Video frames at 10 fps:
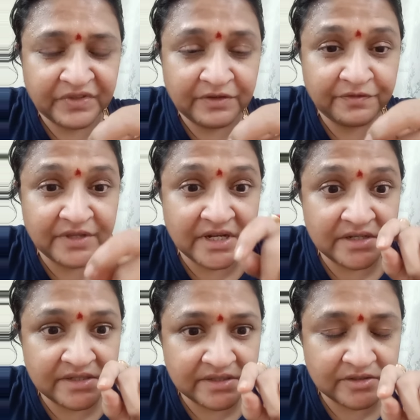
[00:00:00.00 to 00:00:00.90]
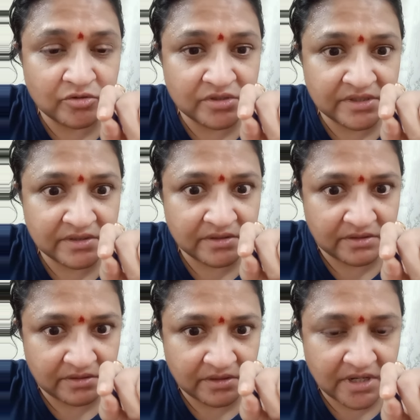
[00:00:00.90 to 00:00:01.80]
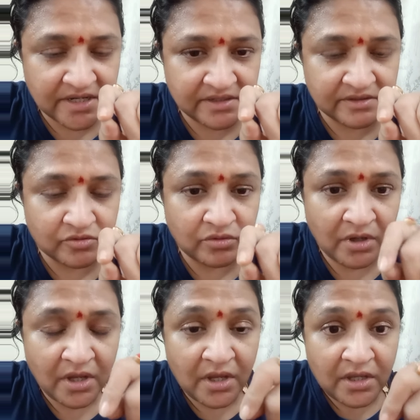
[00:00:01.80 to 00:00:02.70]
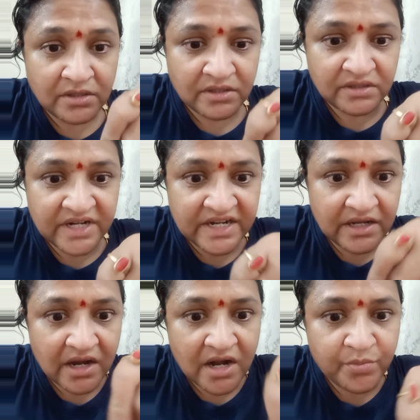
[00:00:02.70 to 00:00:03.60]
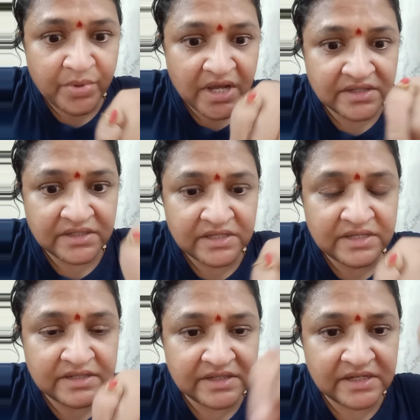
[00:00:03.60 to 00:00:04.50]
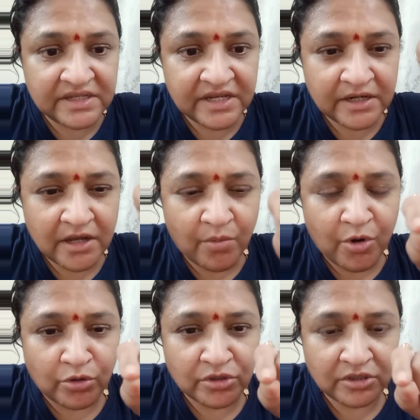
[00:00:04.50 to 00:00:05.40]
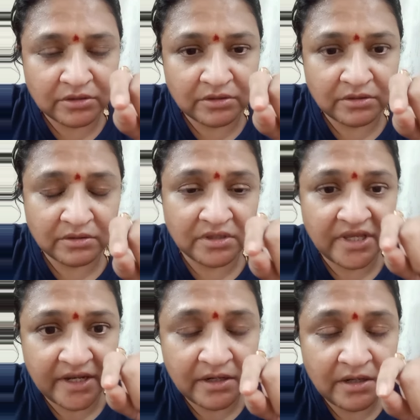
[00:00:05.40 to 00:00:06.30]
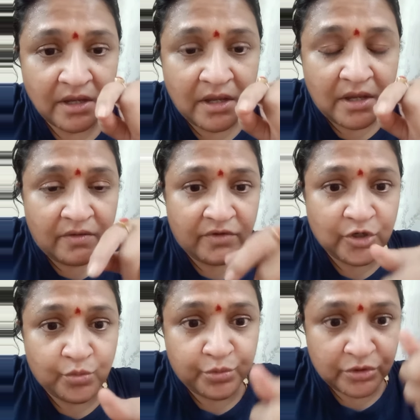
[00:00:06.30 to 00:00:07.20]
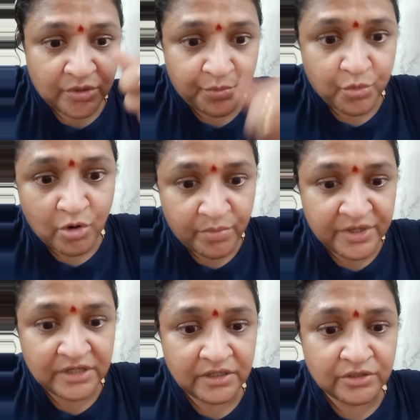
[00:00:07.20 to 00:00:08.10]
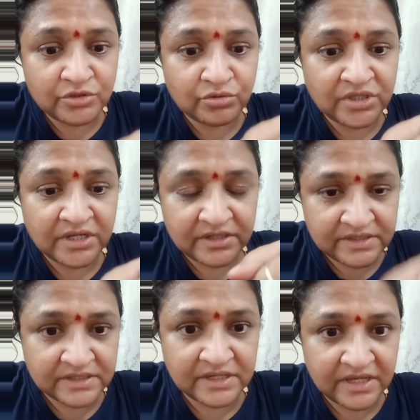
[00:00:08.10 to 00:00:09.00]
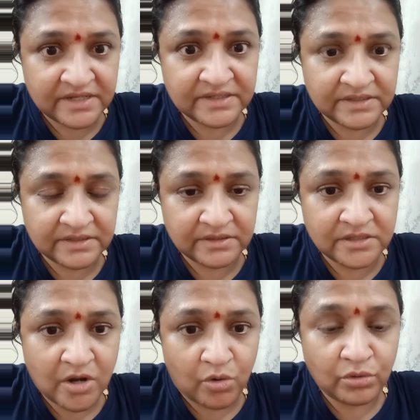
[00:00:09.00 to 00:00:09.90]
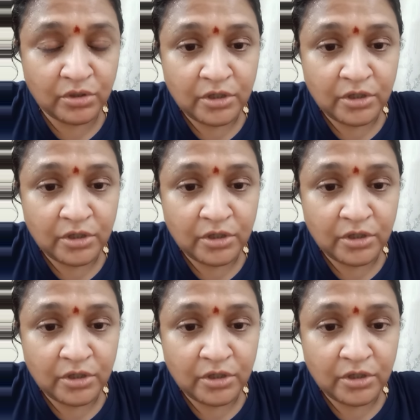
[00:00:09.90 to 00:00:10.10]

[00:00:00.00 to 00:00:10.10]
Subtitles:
If there is those cuts, no, the thread can't pass easily and come out. Then when you put the bobbin into its case down,